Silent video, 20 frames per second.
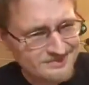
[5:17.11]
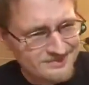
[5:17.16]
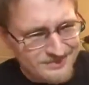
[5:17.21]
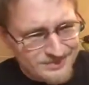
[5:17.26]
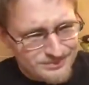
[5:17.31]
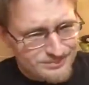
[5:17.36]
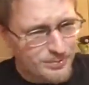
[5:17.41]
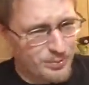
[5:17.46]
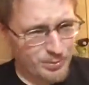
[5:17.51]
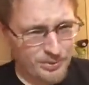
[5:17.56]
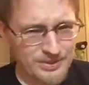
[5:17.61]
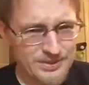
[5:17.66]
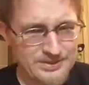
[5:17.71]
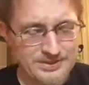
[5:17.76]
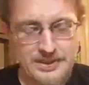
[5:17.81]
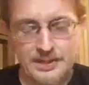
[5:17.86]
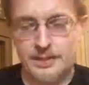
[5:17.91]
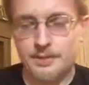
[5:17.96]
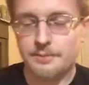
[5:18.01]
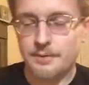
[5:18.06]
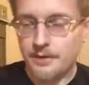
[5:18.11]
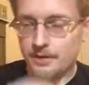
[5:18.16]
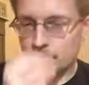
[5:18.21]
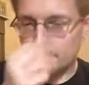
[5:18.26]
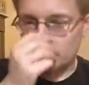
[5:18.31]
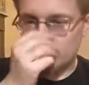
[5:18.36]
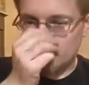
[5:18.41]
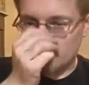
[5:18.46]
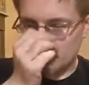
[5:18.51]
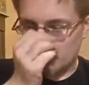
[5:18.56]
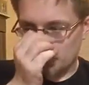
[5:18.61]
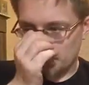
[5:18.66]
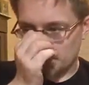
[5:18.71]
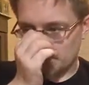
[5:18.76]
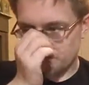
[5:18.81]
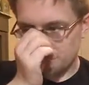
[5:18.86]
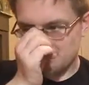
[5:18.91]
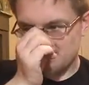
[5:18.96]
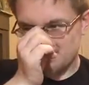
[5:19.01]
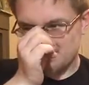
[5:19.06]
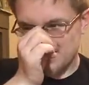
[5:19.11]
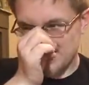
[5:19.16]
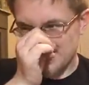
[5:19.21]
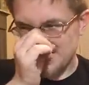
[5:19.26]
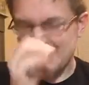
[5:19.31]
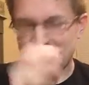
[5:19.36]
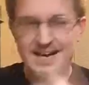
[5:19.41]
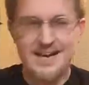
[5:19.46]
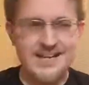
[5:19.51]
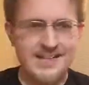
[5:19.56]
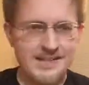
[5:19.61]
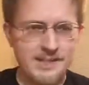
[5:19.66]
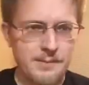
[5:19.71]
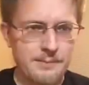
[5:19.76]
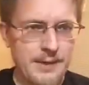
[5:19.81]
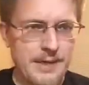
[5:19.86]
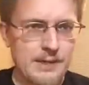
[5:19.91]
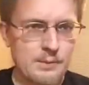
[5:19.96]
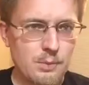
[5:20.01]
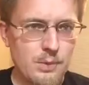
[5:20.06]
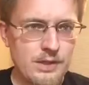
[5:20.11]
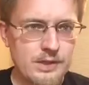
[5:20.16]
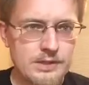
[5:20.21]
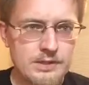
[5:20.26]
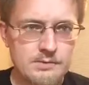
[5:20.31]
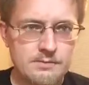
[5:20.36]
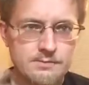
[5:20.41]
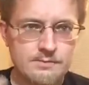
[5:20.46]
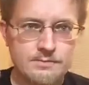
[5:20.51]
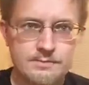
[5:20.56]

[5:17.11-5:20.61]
more to say about, and not in a bad way.